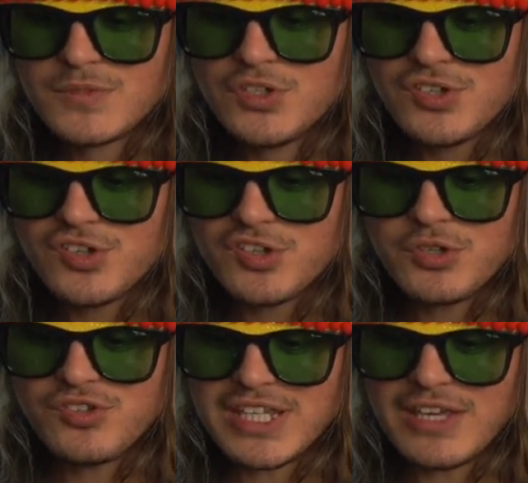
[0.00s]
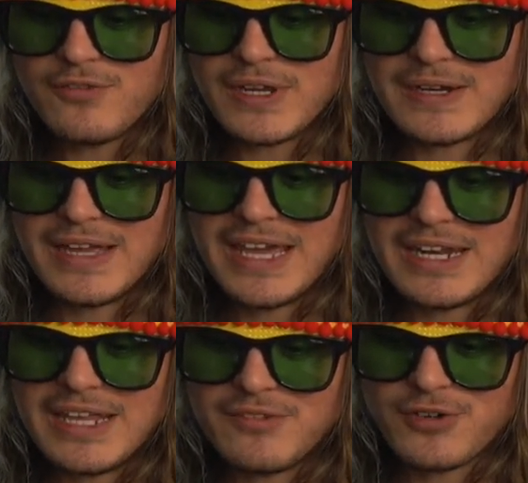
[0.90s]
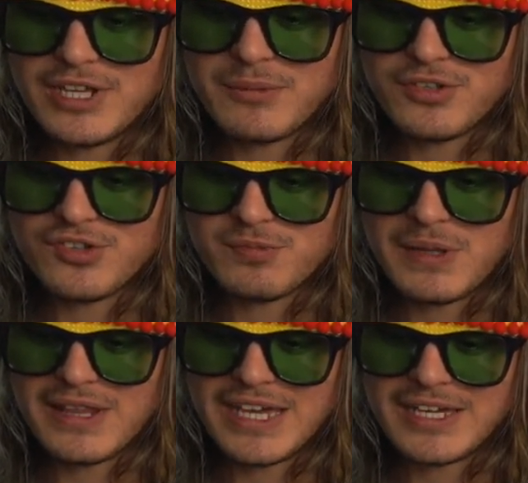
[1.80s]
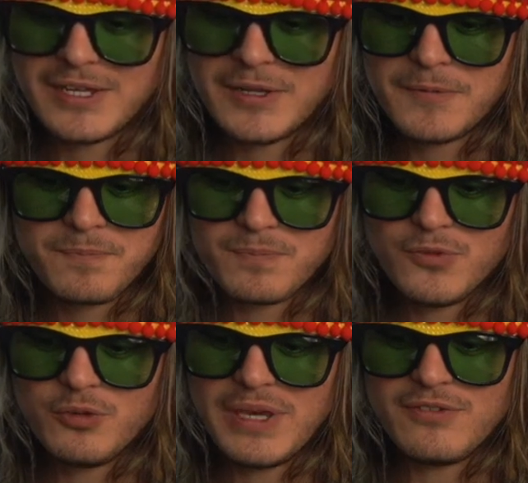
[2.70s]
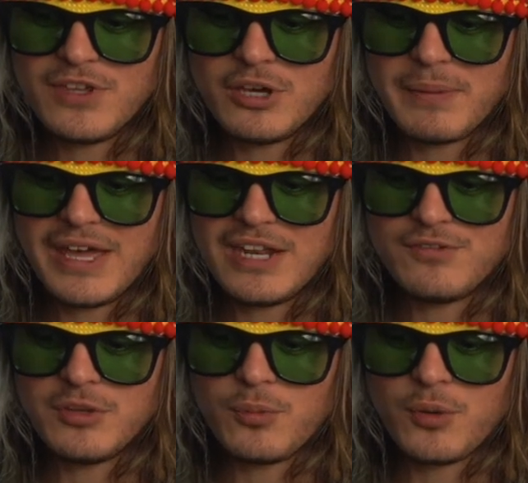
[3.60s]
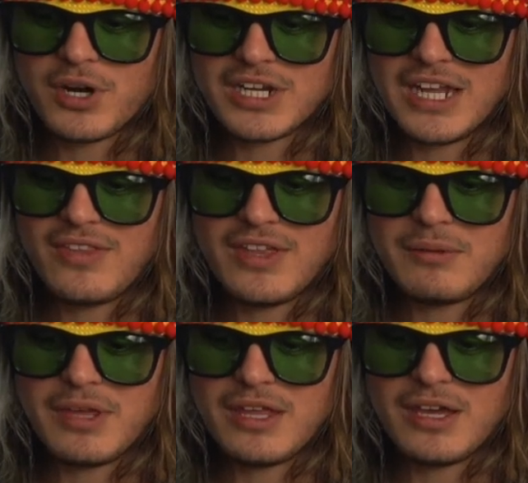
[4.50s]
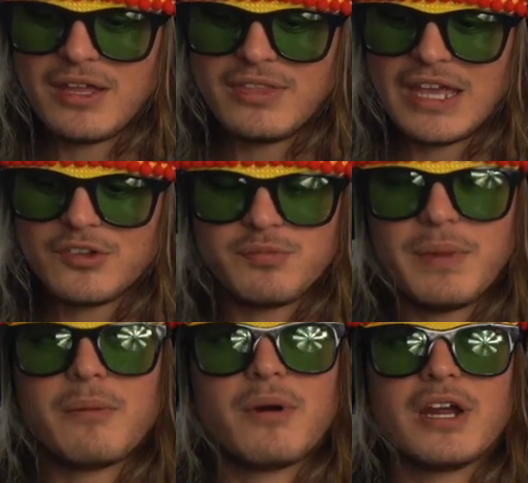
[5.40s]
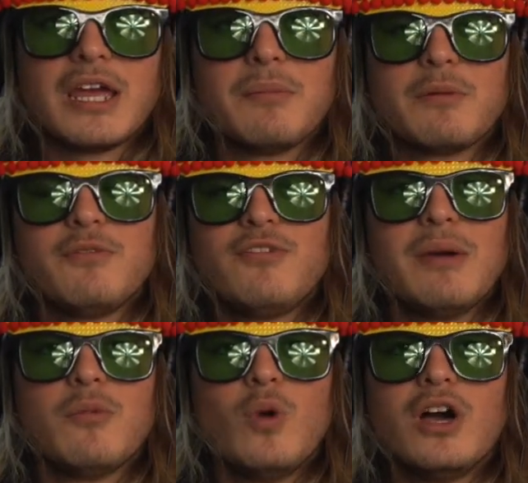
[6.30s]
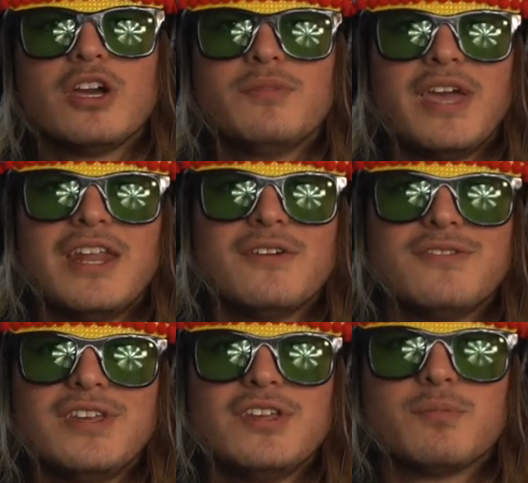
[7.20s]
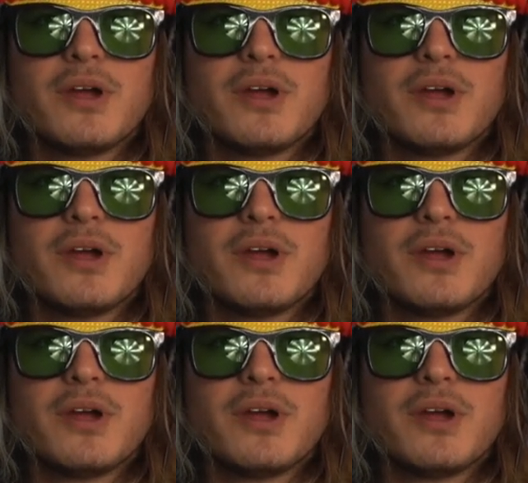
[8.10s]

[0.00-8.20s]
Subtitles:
So there's so much to give here. And for him to just be like, you made a video about NFT bull market and then now it's bear market. I'm like, fam, welcome to NFTs,